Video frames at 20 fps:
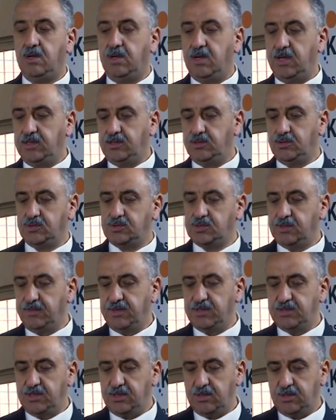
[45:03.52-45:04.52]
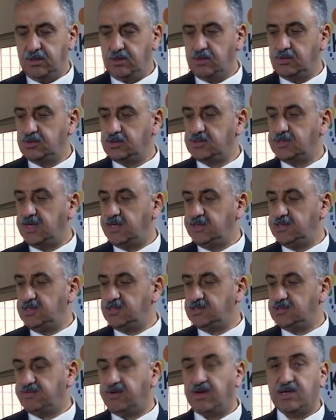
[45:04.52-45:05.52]
and use the materials and
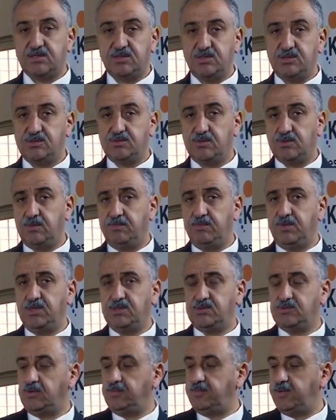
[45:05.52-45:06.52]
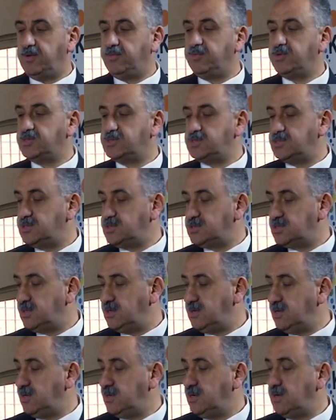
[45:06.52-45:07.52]
these factories for the peaceful purposes,
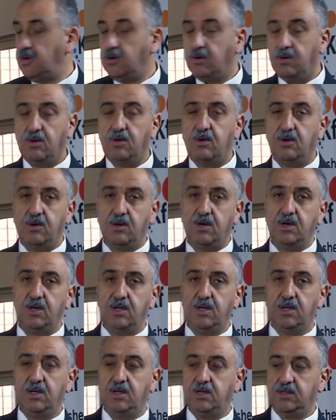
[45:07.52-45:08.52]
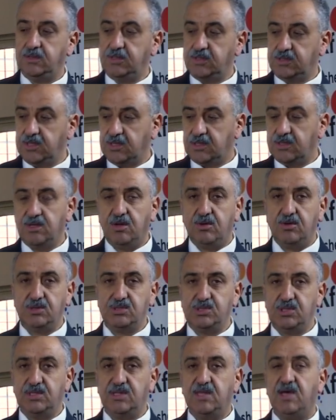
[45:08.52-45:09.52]
or the
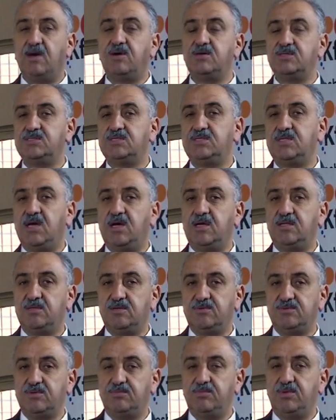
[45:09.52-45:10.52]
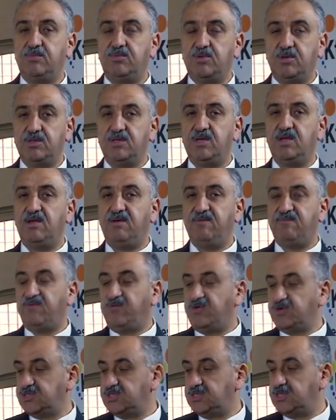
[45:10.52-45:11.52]
technology now is in the hand of the people. They
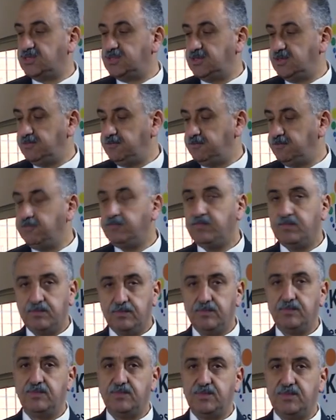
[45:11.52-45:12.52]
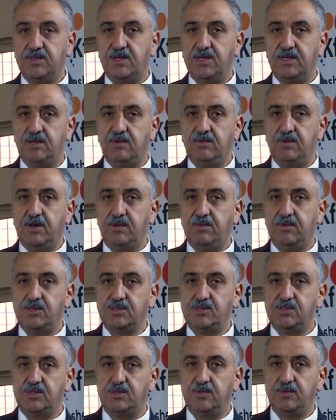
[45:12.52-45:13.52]
enforce it. Thank you very much.